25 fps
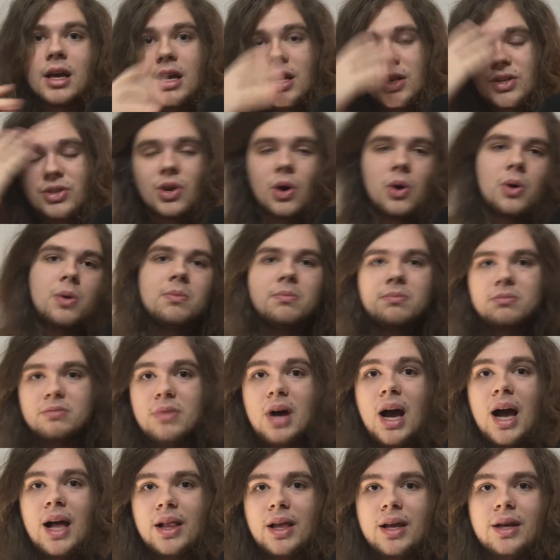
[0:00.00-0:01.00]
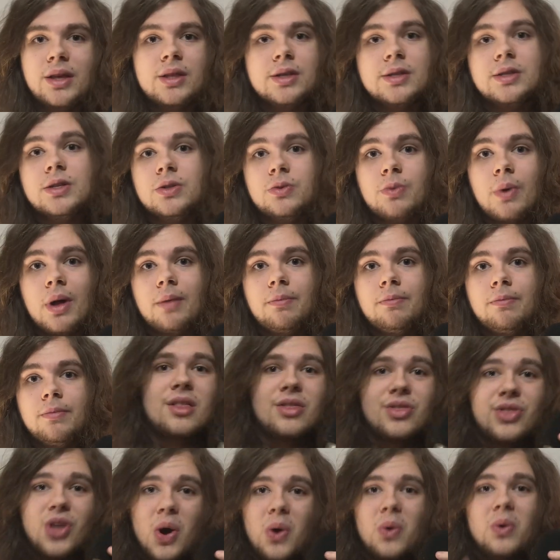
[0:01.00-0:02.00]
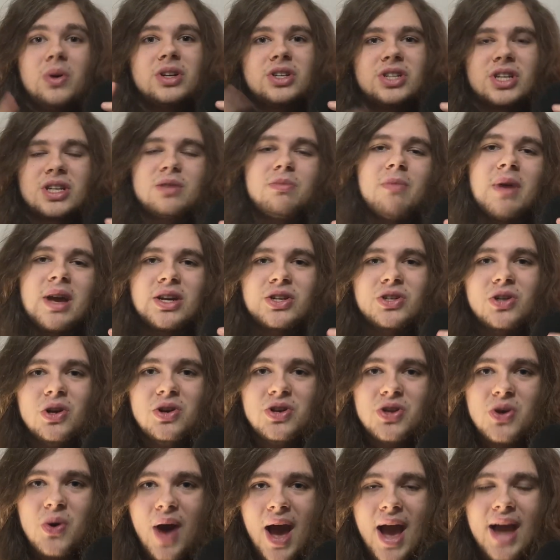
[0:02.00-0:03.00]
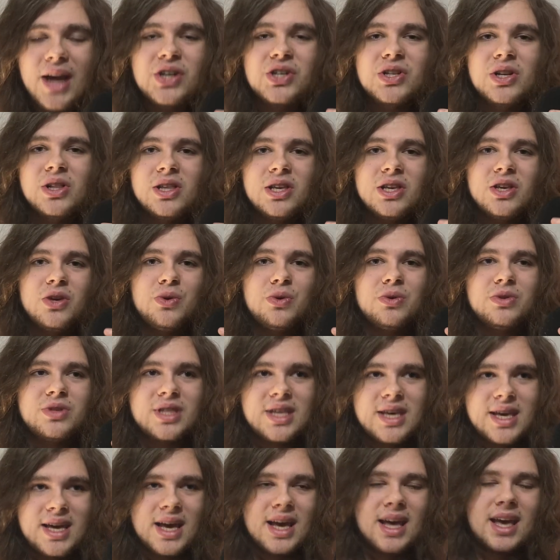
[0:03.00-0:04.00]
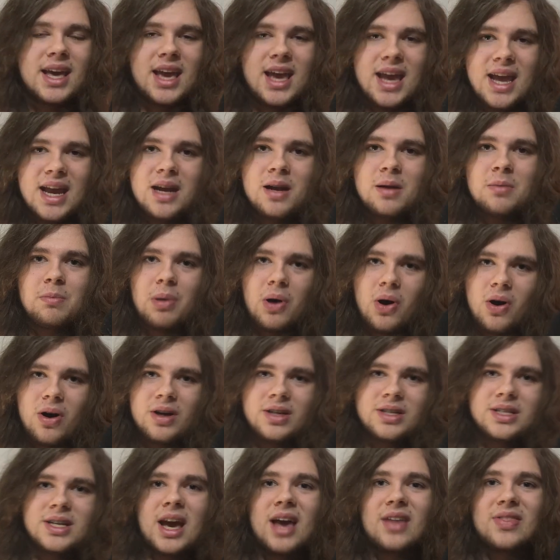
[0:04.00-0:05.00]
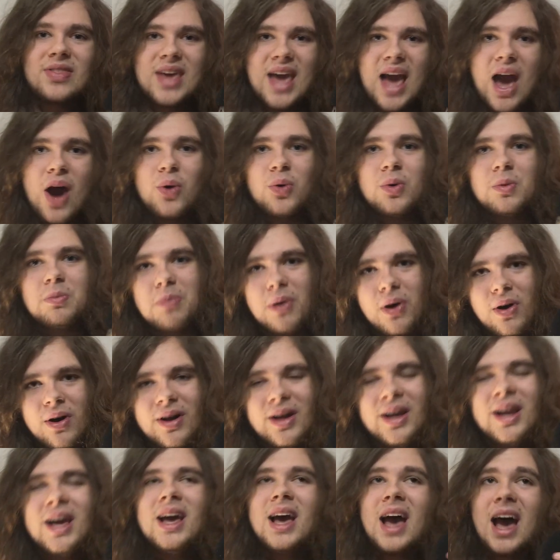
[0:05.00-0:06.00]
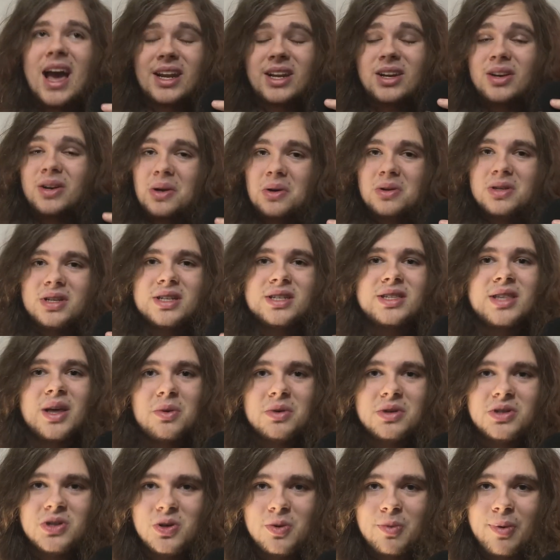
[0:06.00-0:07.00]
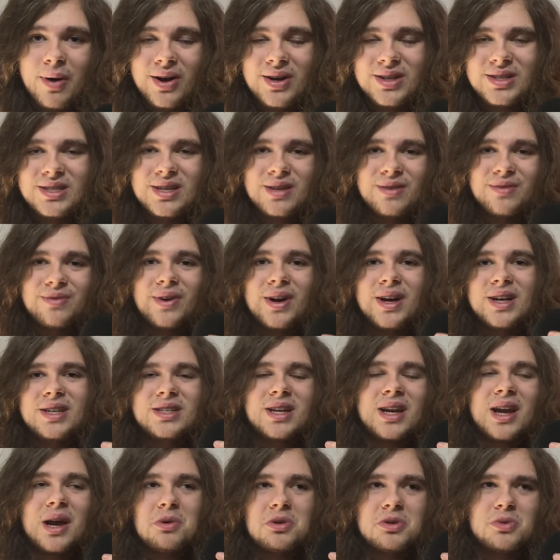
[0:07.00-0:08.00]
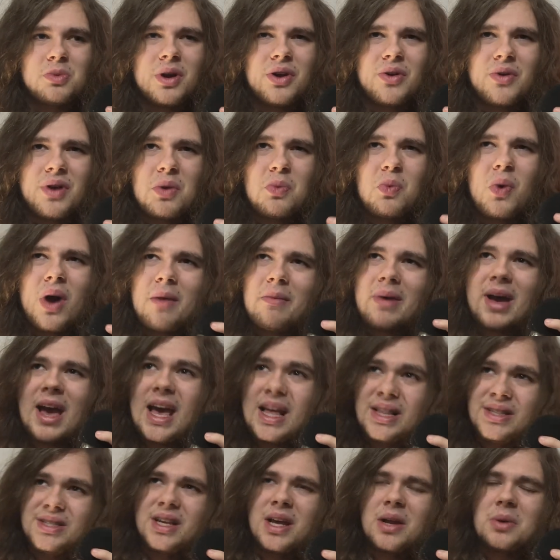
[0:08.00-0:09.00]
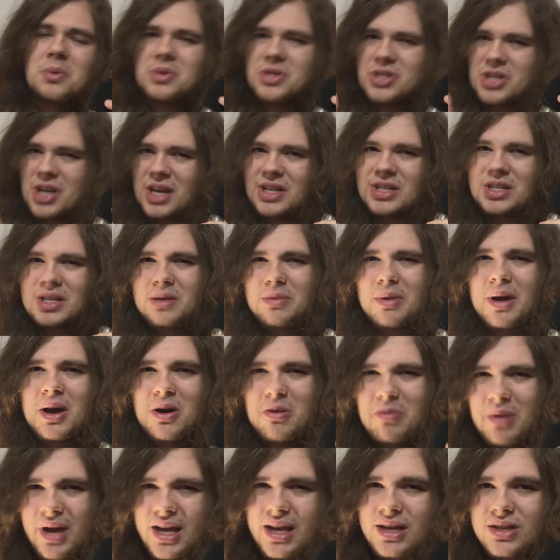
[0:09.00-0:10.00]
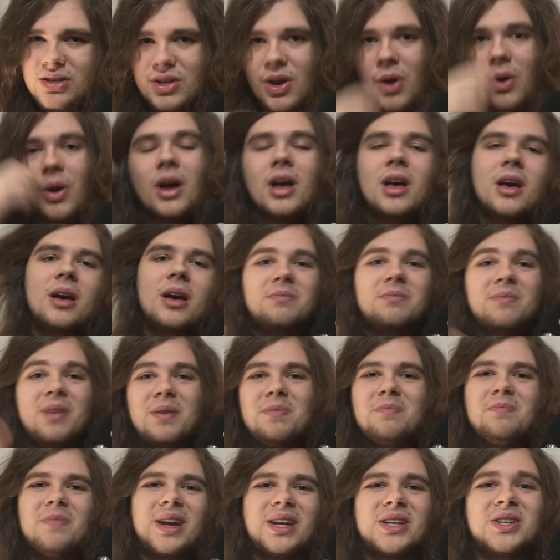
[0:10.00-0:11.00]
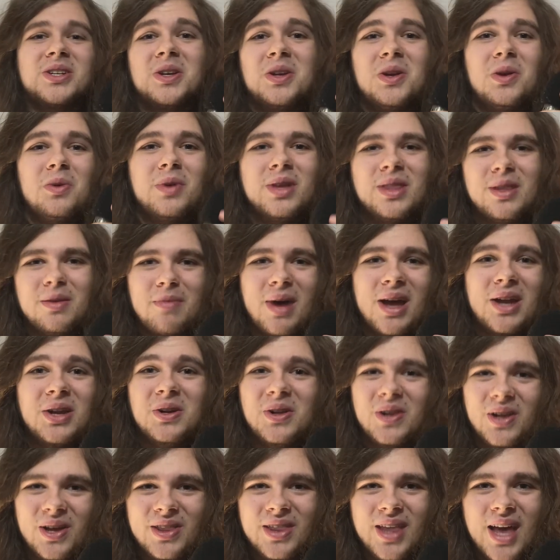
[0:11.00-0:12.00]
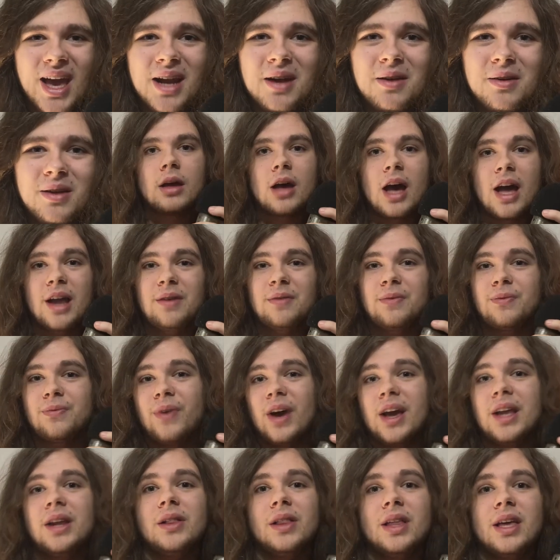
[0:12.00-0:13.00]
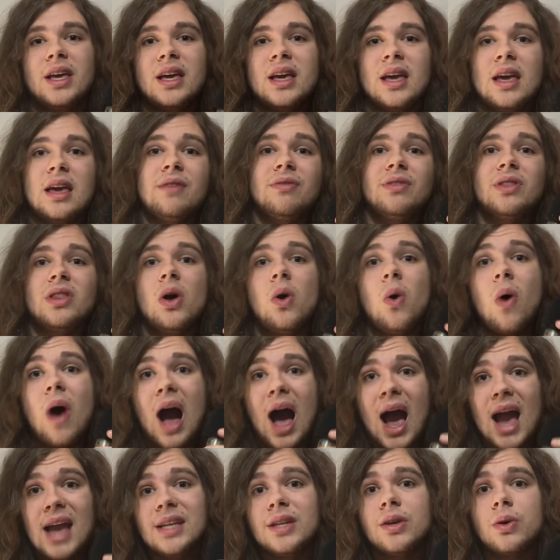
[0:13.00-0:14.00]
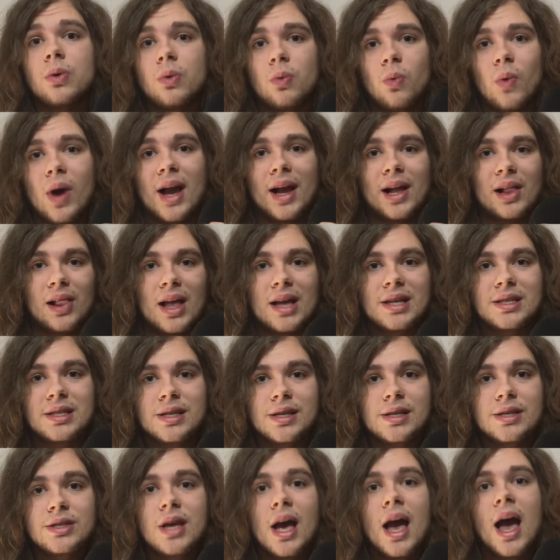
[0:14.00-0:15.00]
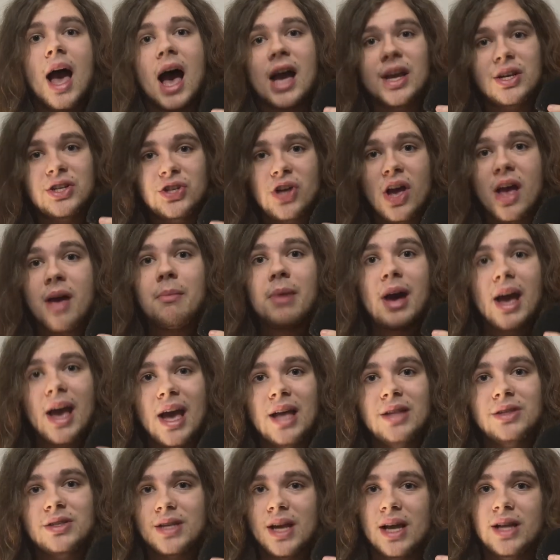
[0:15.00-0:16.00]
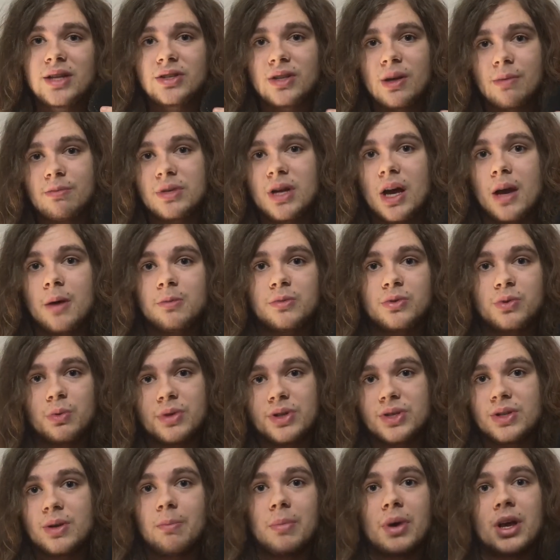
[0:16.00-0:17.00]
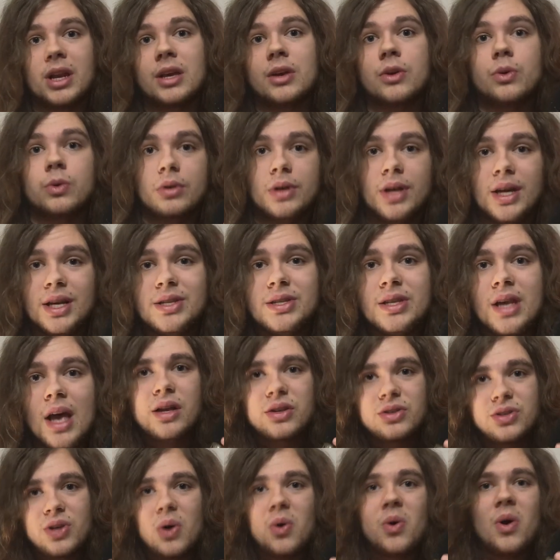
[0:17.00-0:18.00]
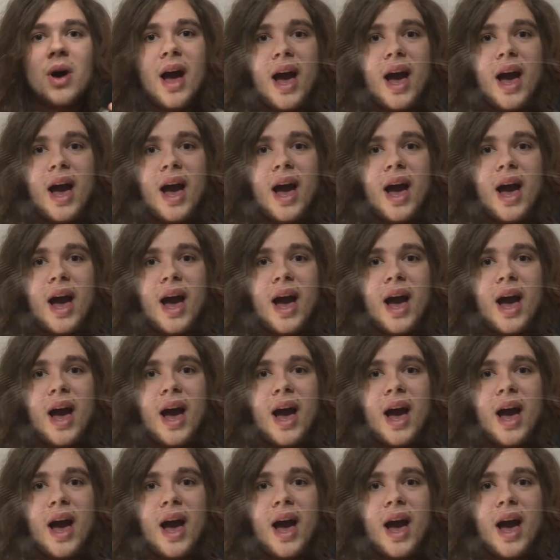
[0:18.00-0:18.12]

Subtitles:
So I like this as well. Though, just make sure you actually use the in port and the out port. I didn't notice there were two ports at first, and I was wondering why my headset was charging the power bank, so make sure you read the manual on that. And finally, even though I don't wear glasses, I share my headset sometimes with somebody who does, so